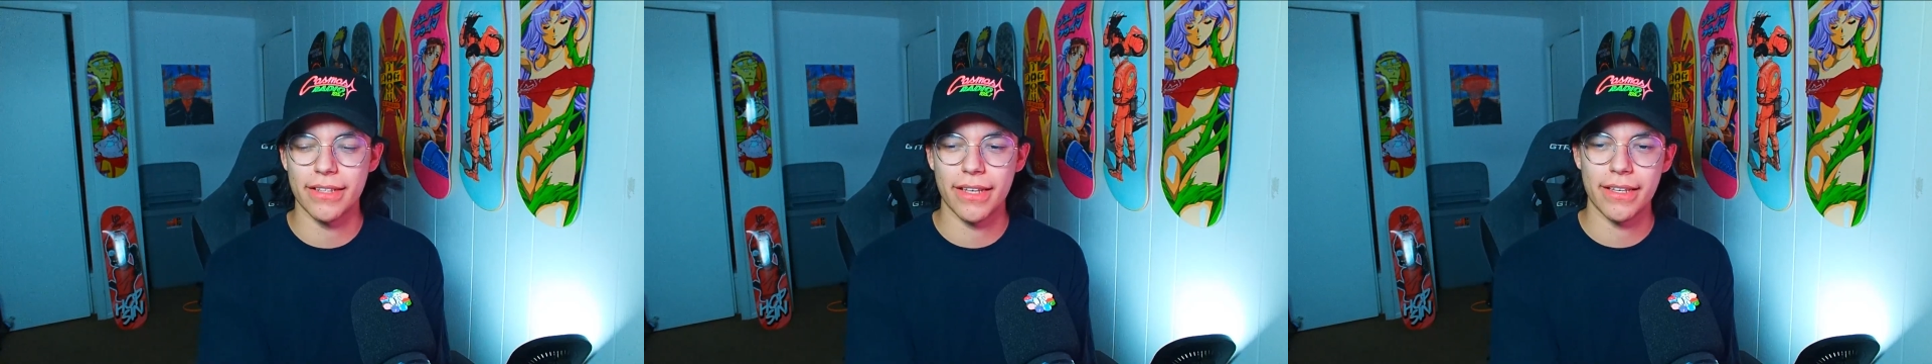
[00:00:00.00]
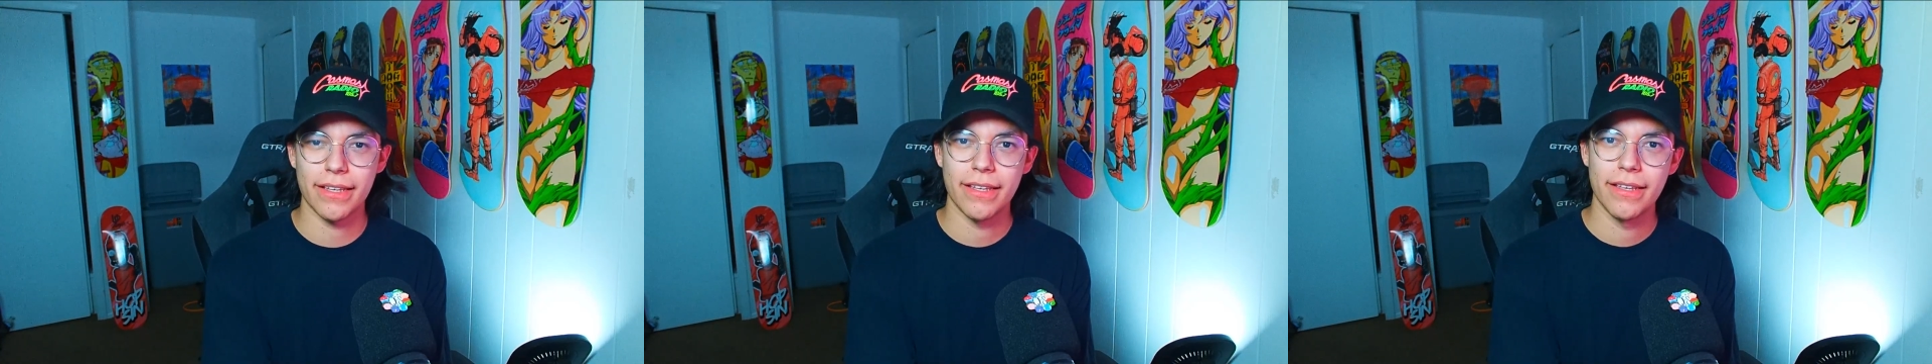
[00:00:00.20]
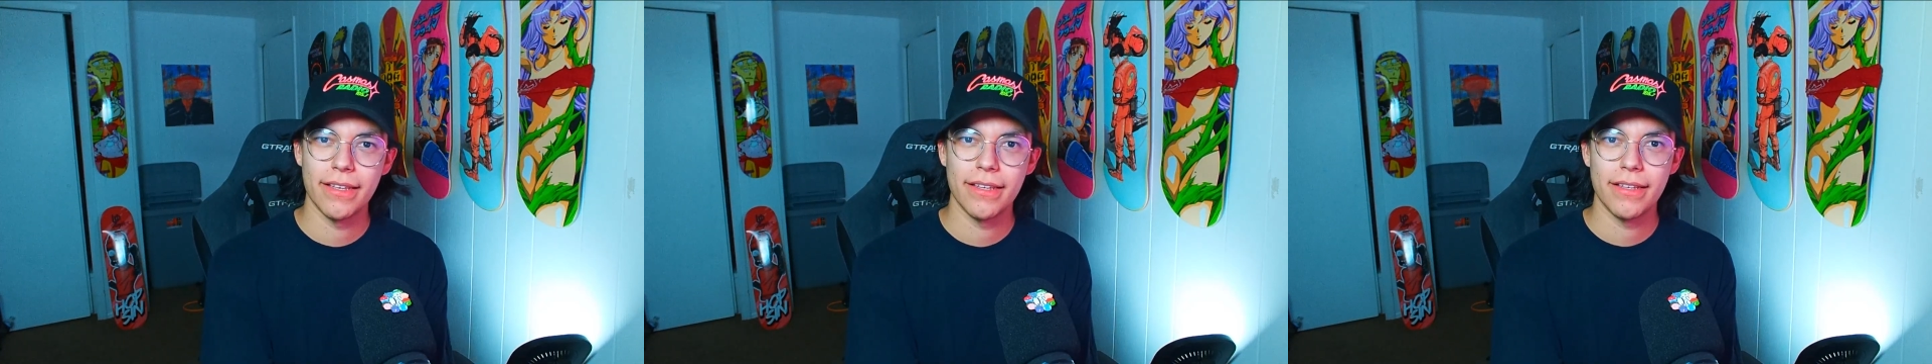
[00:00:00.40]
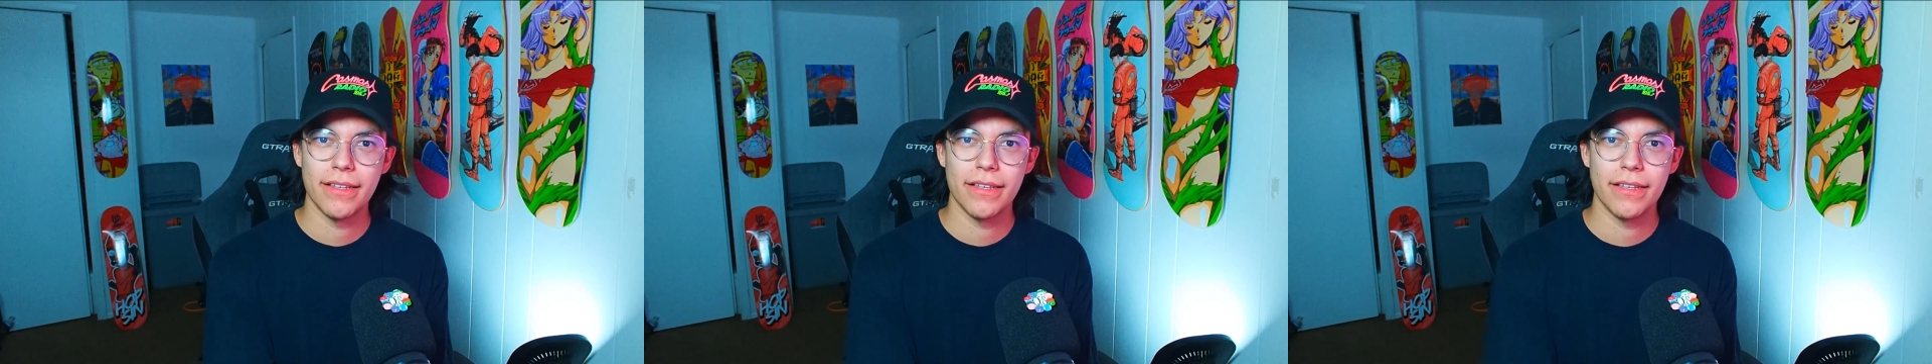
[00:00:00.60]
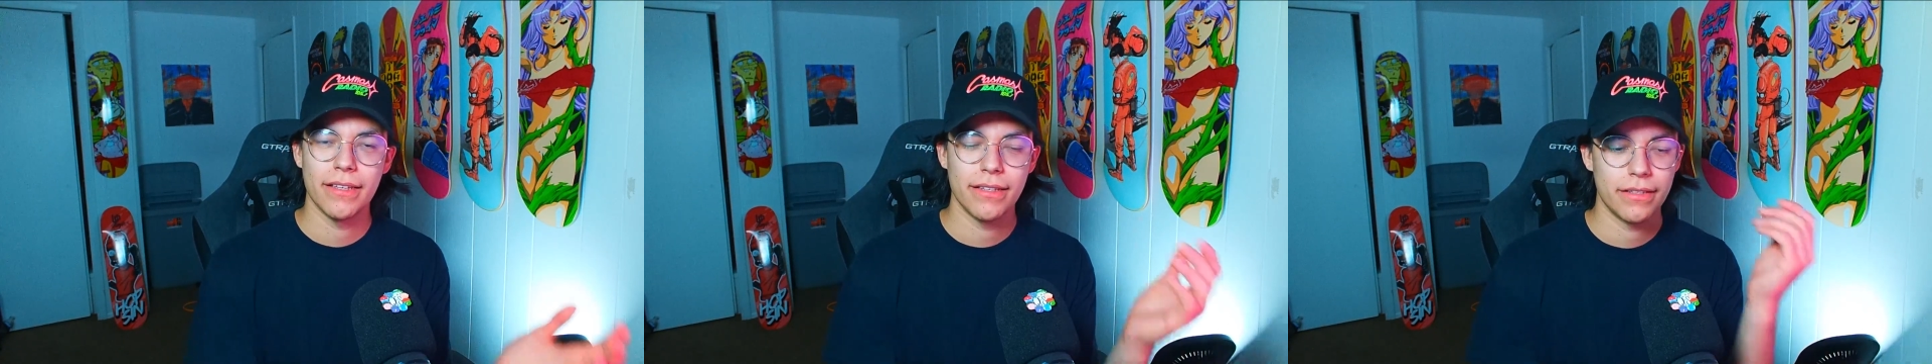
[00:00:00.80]
like
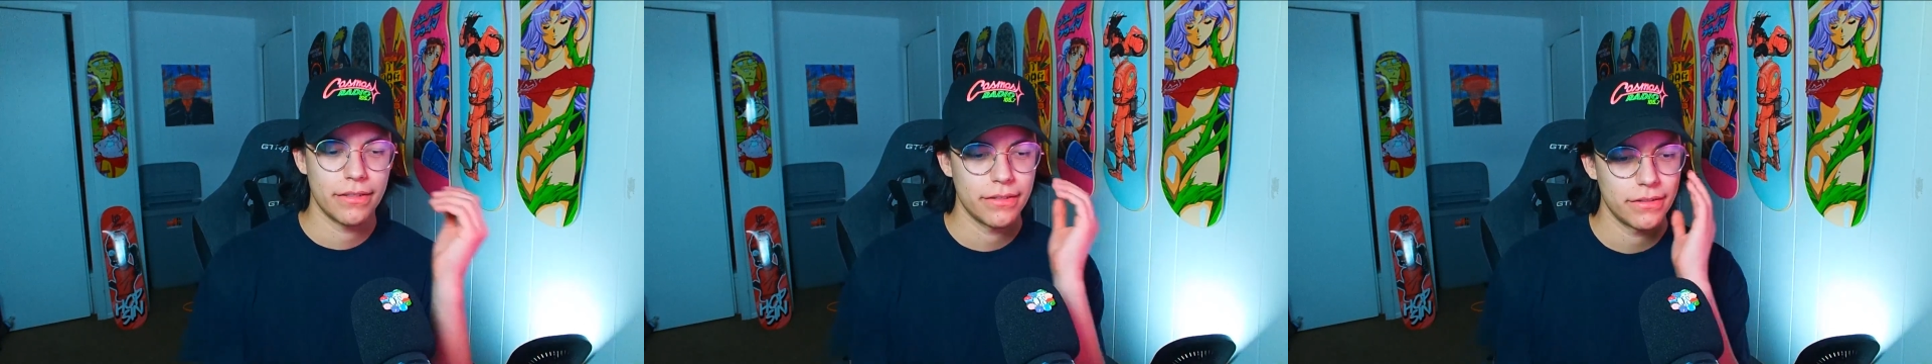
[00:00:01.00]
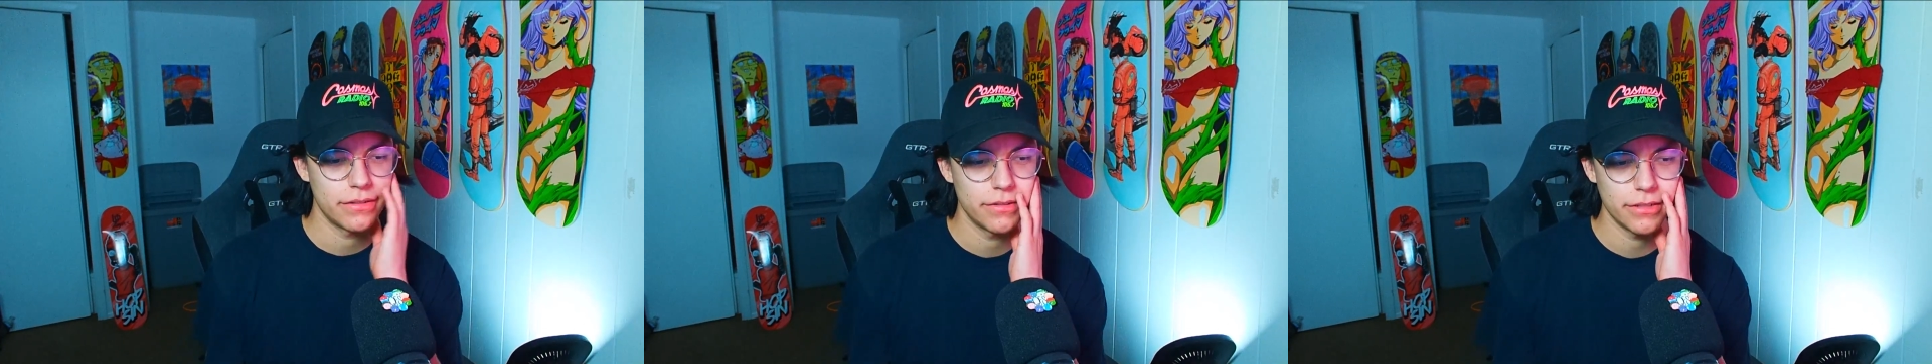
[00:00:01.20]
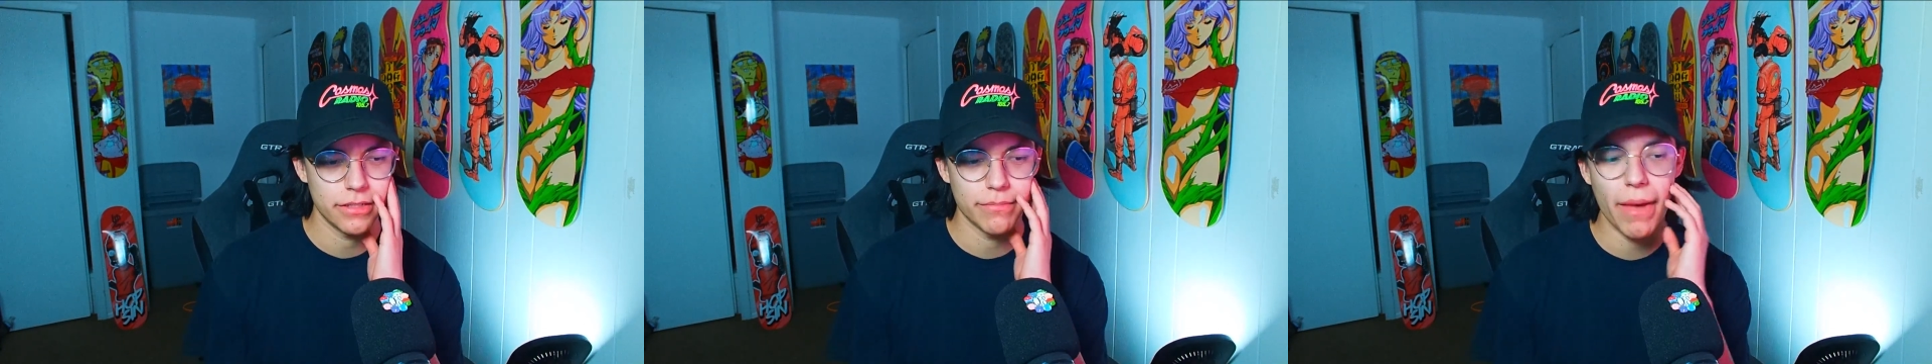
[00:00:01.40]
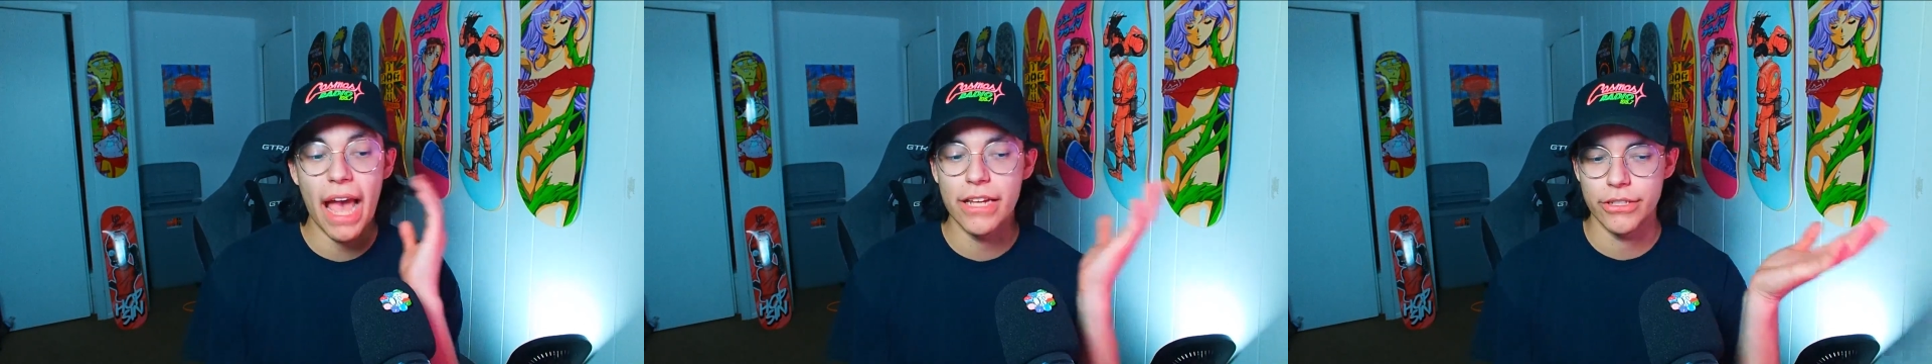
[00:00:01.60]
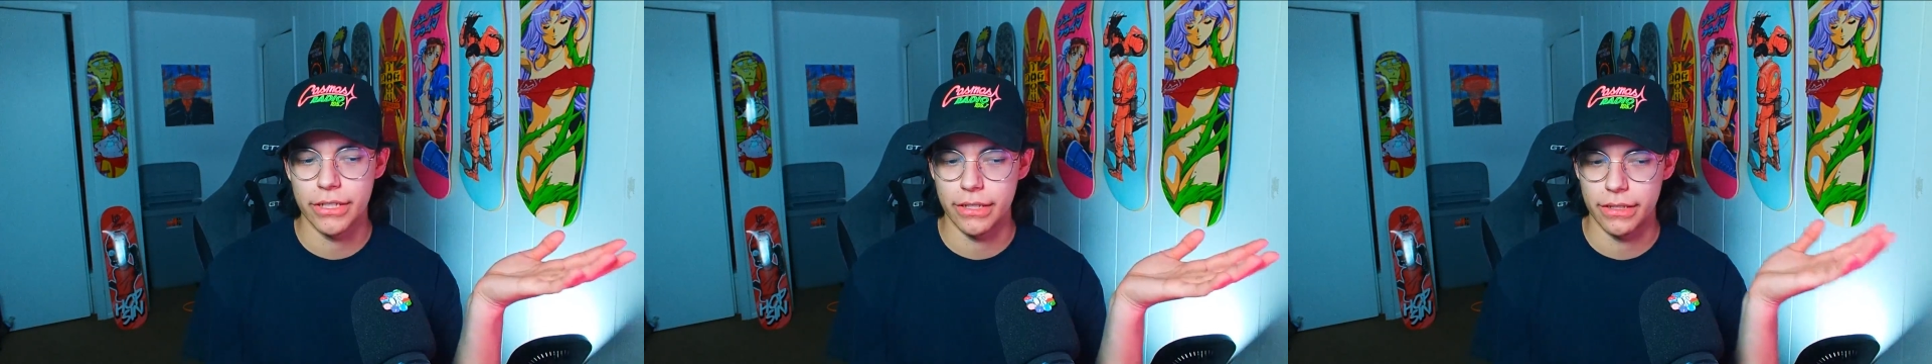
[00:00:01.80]
just
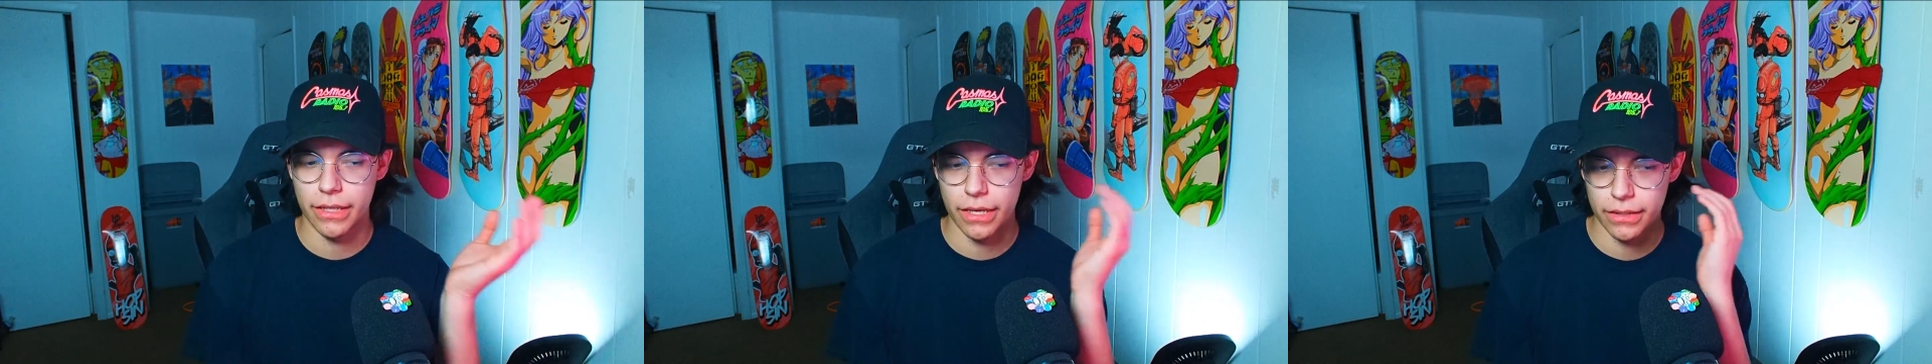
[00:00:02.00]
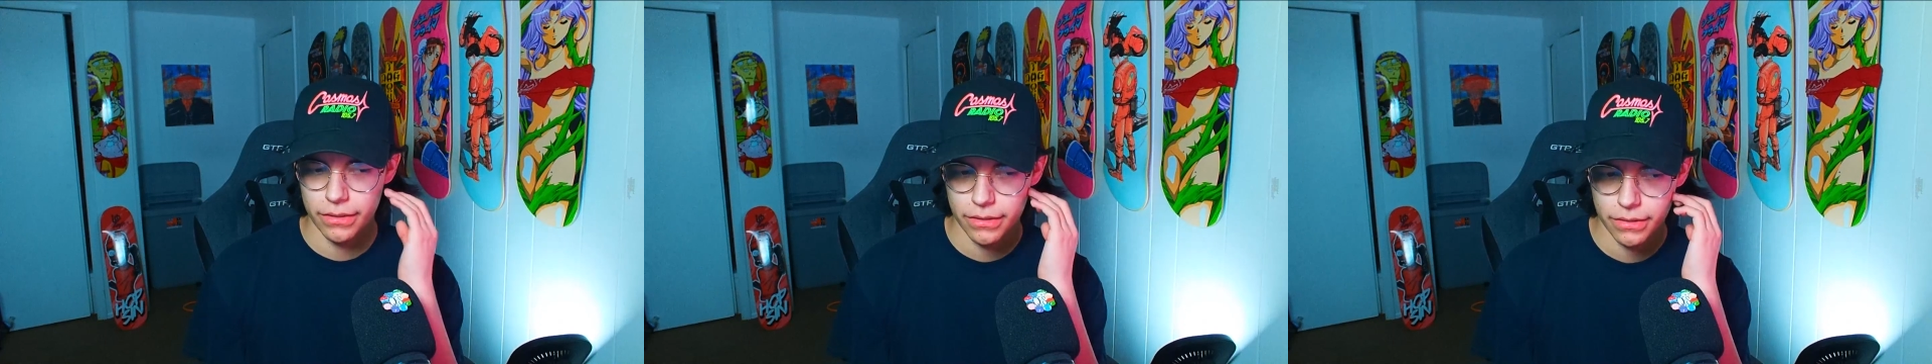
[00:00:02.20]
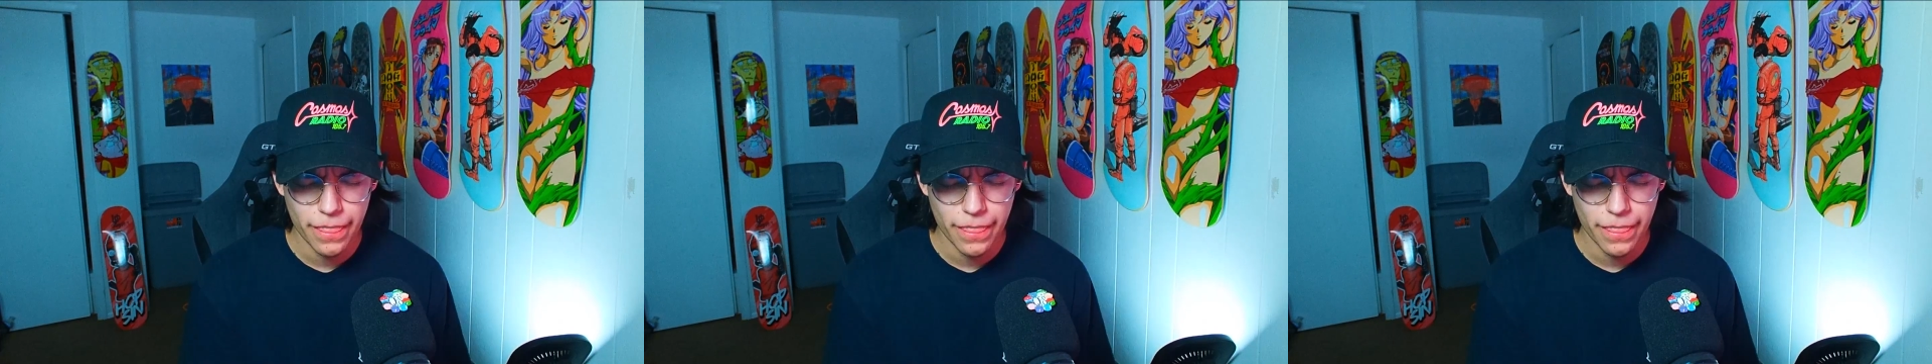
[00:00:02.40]
imagining that.